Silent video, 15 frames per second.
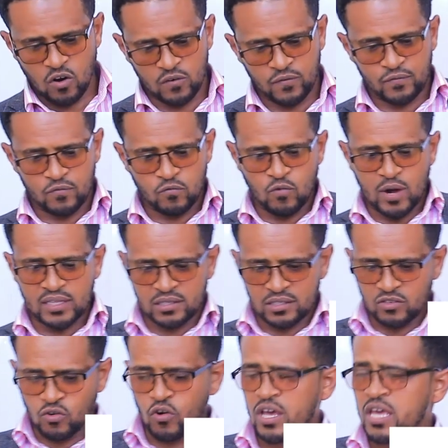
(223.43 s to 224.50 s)
of what is
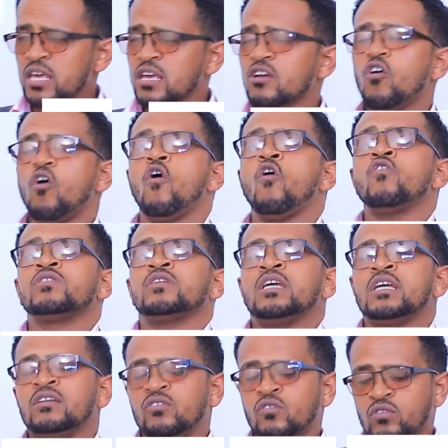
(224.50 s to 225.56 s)
going on
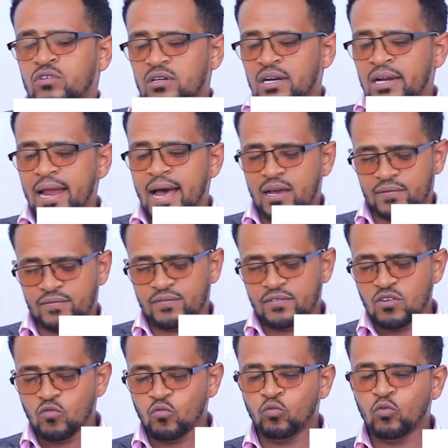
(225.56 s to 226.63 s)
in your life.
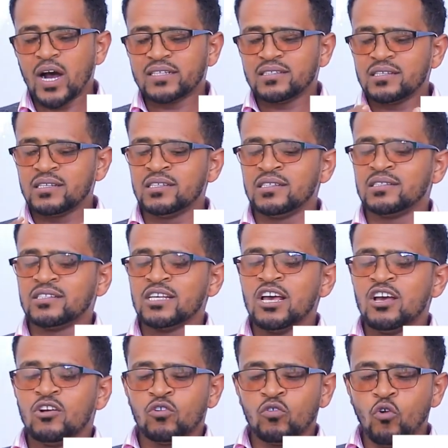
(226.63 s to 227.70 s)
What is
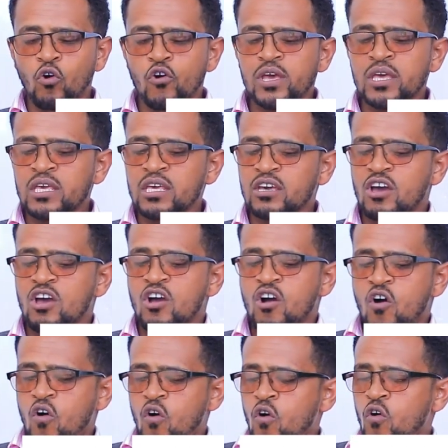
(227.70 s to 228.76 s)
going
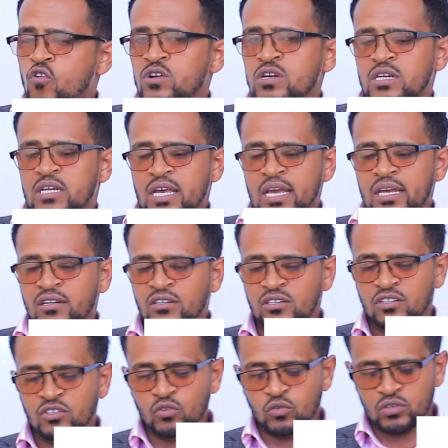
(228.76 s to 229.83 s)
on
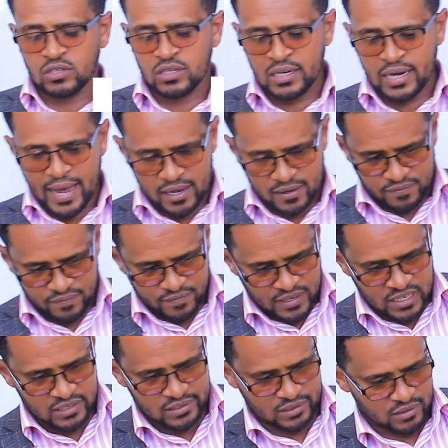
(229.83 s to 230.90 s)
in your life
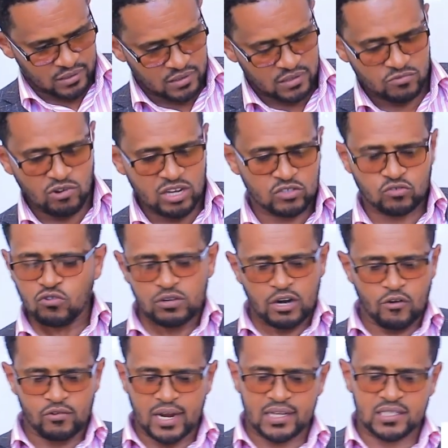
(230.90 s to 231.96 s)
is what is
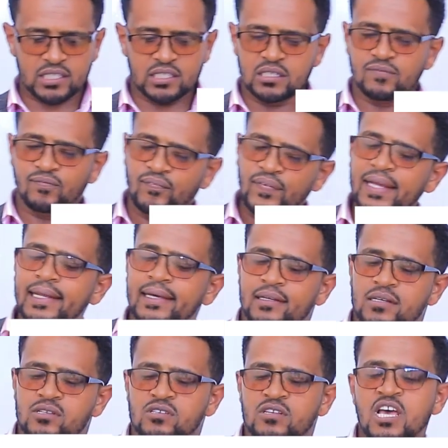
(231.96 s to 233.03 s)
known as
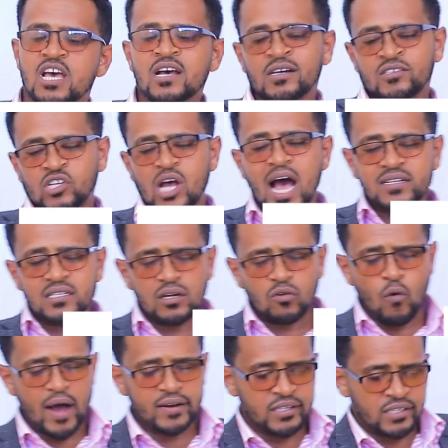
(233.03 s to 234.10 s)
feelings. The other
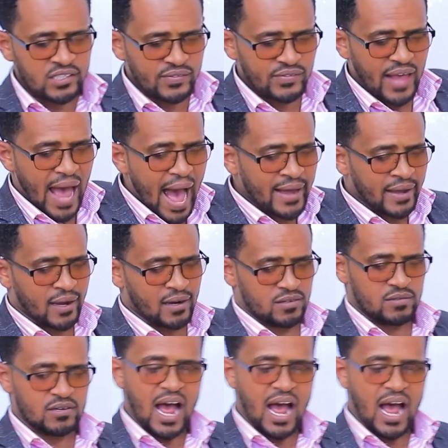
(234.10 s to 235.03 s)
one is anger.